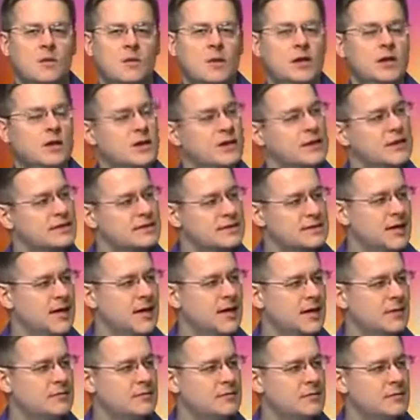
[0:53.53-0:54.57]
We look at
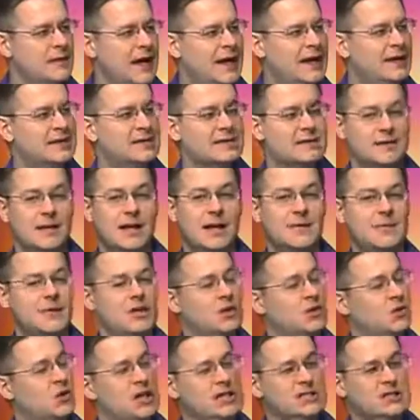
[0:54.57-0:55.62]
Islam, and Islam
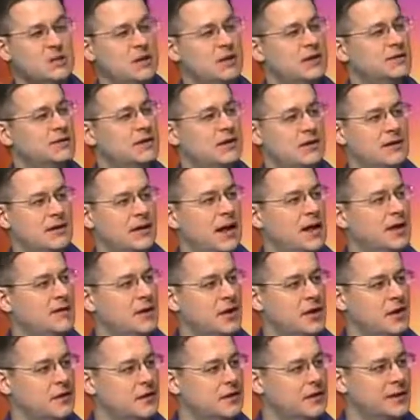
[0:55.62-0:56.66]
agrees with us on a lot of
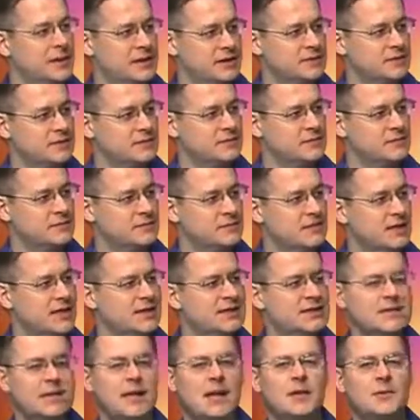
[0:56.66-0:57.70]
other things. Yeah.
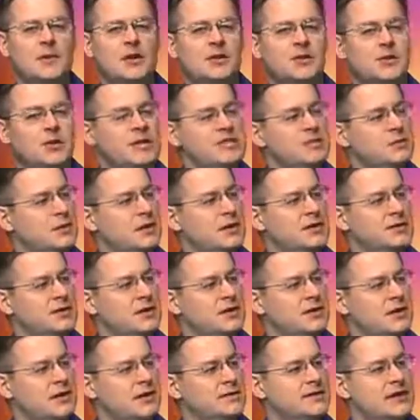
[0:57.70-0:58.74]
Islam agrees with us
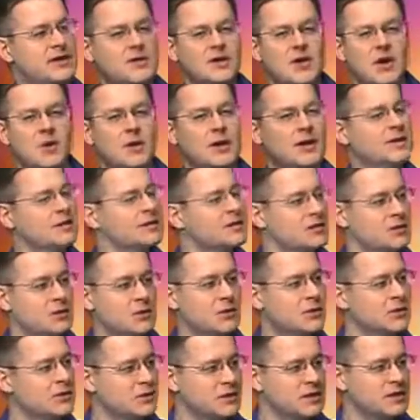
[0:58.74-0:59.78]
on things that no one else in the
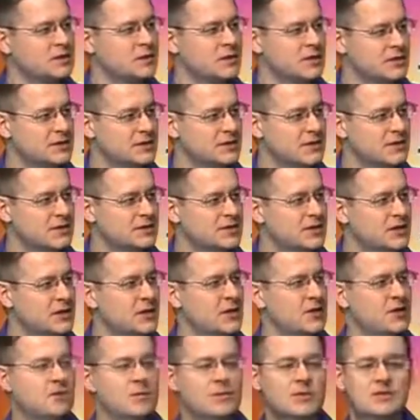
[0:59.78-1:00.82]
world agrees with us on.
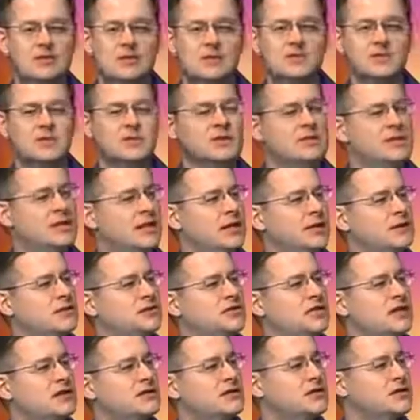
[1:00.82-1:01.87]
So Muslims will tell you
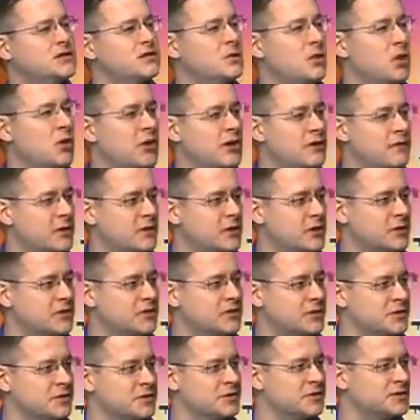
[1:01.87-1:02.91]
Jesus was born of a
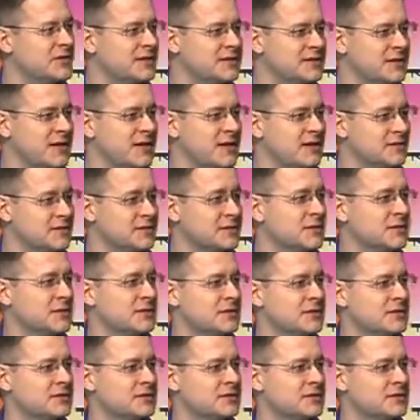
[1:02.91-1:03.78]
virgin. Who says yeah. that? Oh, we're